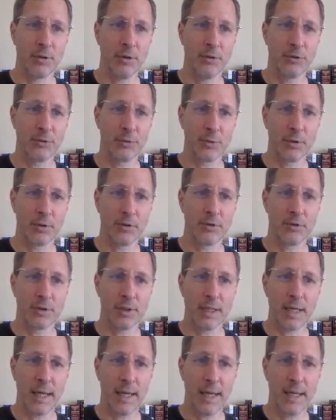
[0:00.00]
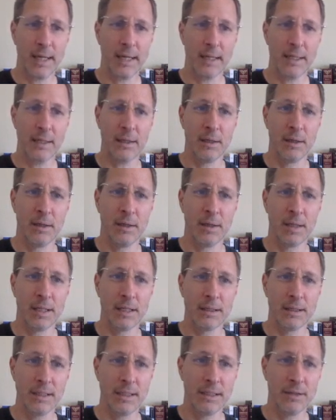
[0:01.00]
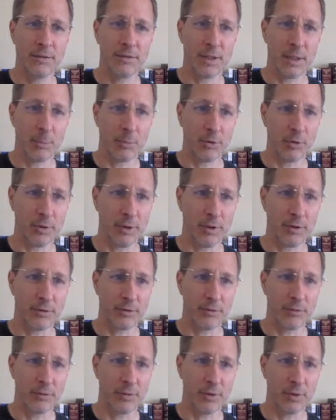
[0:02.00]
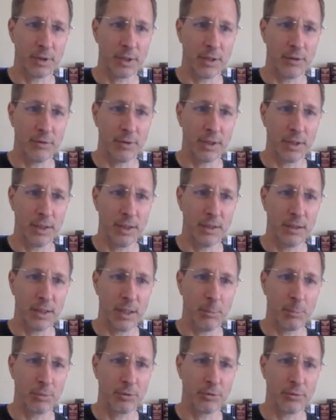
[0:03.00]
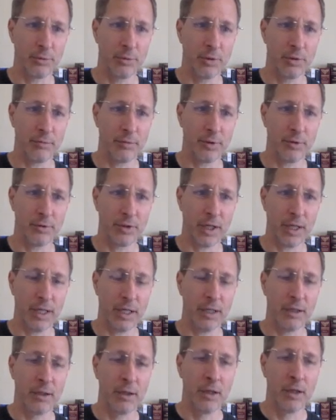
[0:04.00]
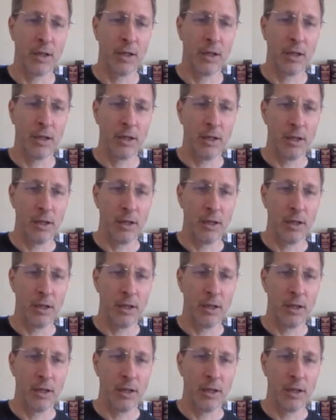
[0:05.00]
But you're also going to see A in E's neighbor list. So if we look down to E, yep, sure enough, there's A.